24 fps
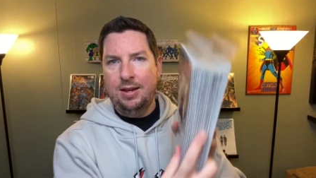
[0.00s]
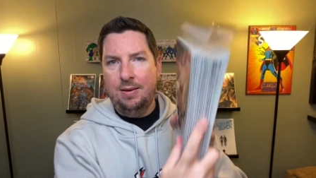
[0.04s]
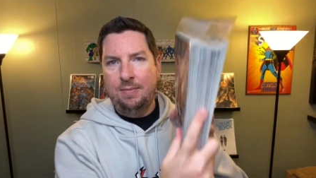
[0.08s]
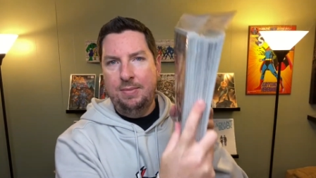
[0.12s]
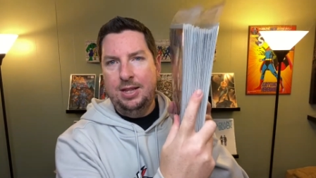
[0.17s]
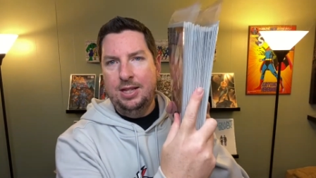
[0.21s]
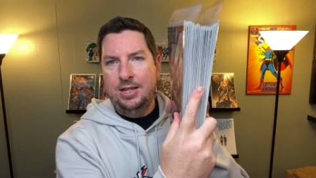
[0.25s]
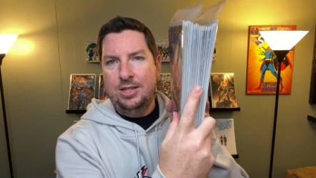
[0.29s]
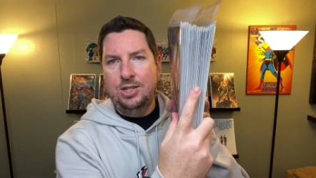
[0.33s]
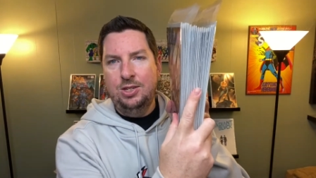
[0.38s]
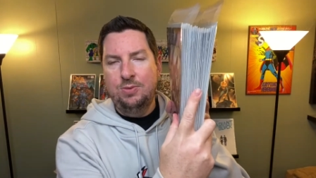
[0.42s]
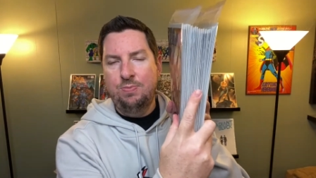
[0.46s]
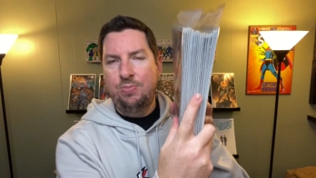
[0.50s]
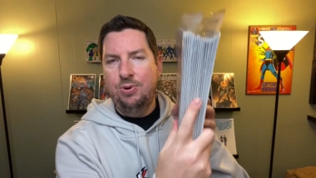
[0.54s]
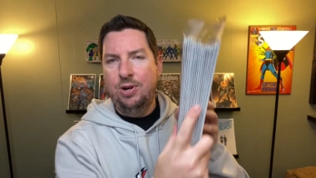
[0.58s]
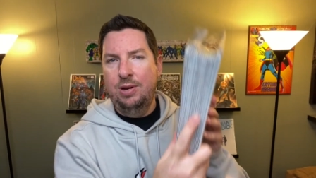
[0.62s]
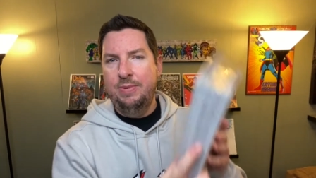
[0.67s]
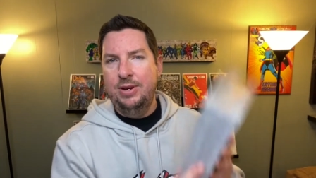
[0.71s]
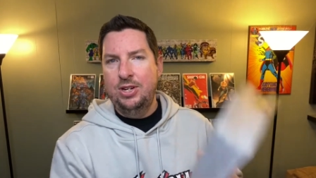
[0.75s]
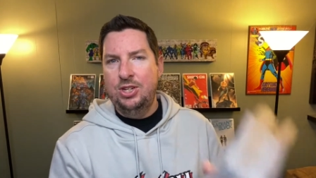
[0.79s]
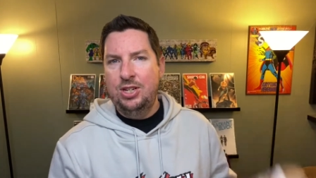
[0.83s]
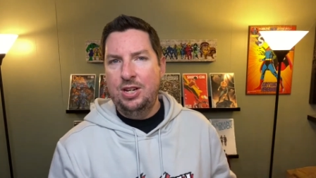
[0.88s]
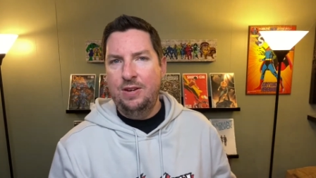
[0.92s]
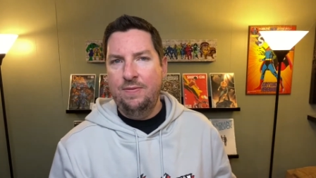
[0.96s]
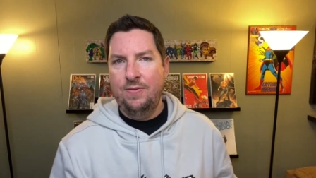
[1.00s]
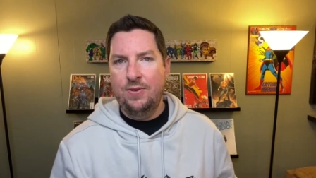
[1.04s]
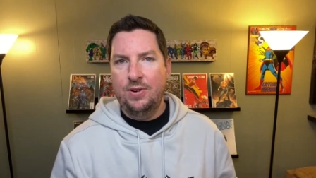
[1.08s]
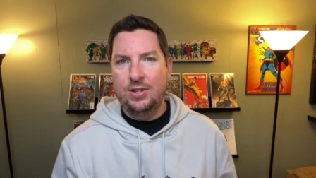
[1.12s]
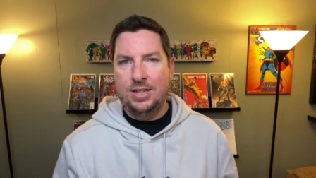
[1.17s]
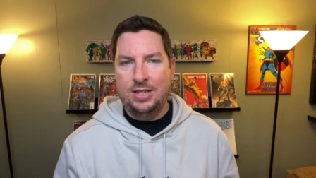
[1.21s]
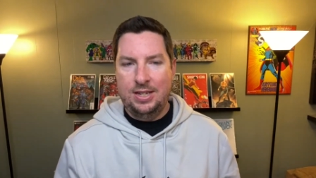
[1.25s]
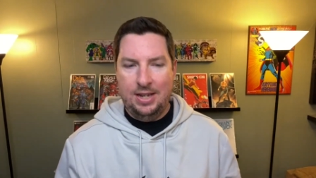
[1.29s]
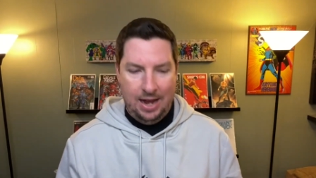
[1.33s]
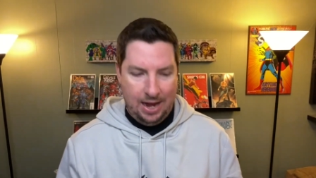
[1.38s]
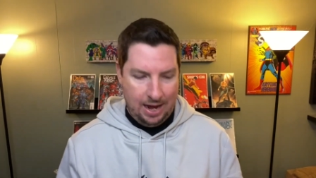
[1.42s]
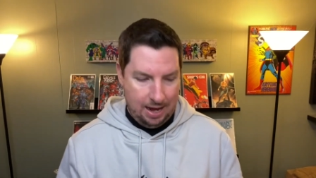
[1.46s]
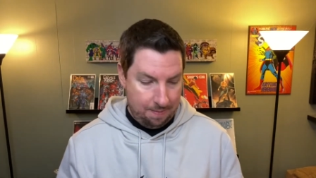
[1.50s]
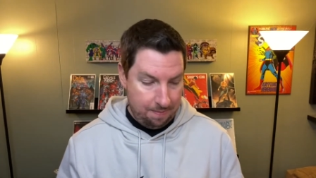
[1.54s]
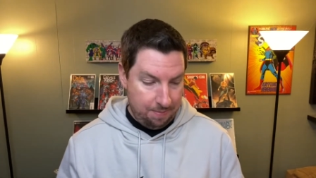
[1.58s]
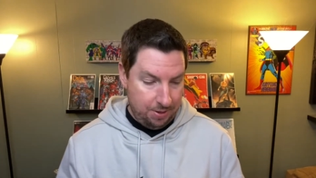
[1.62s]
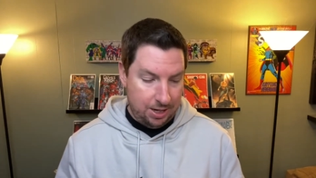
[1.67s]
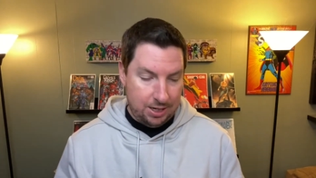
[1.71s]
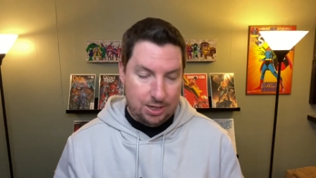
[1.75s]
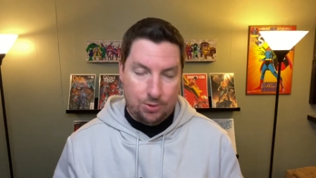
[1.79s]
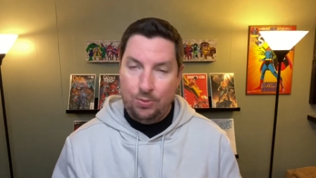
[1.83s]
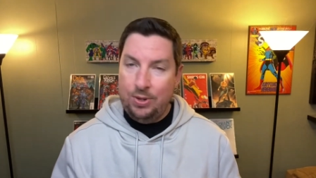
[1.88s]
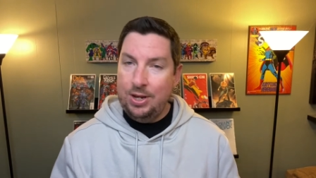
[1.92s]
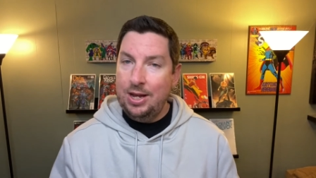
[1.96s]
I mean, this is pretty much it for today,
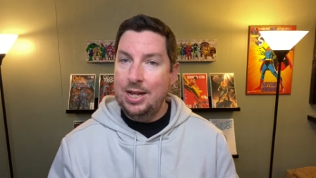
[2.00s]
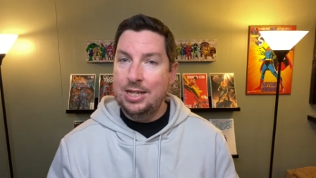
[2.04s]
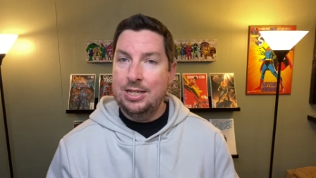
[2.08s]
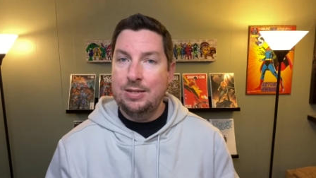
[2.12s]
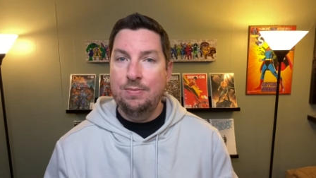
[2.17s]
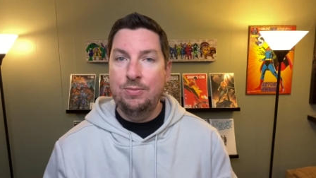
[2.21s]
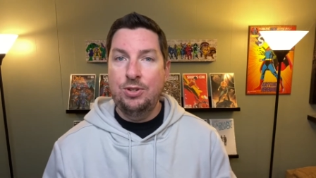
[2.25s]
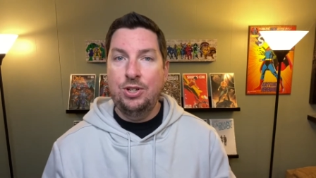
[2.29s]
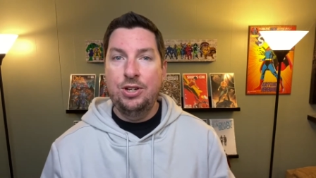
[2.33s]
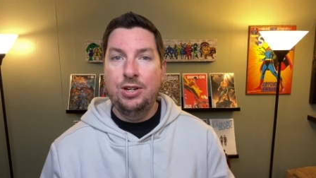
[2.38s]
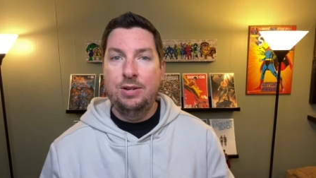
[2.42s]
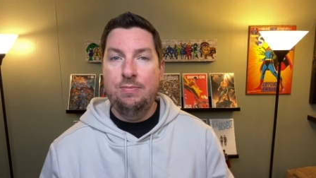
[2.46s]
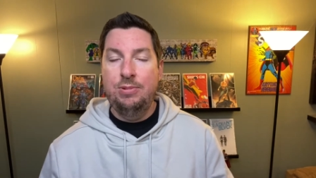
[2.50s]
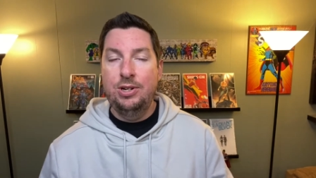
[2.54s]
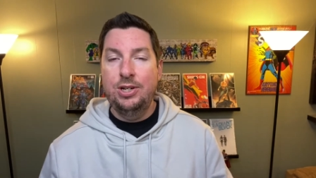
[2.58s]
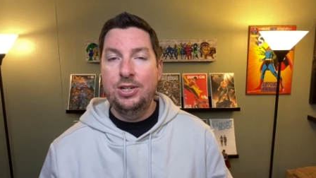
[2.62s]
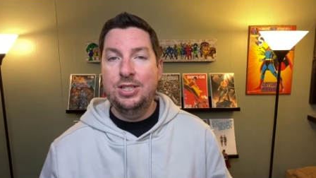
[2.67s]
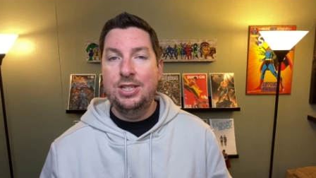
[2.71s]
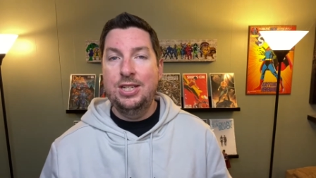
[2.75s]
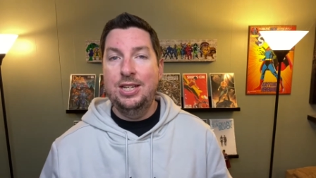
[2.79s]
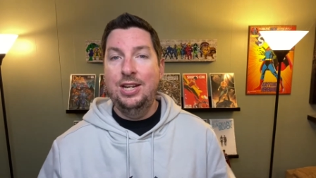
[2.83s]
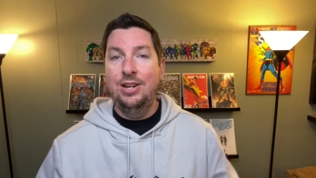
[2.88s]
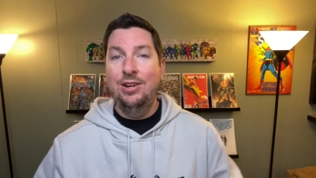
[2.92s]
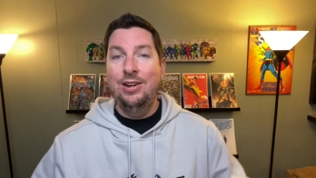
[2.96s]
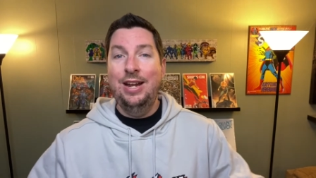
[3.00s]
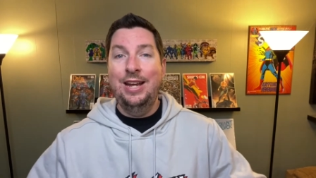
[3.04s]
but we got some good books in here.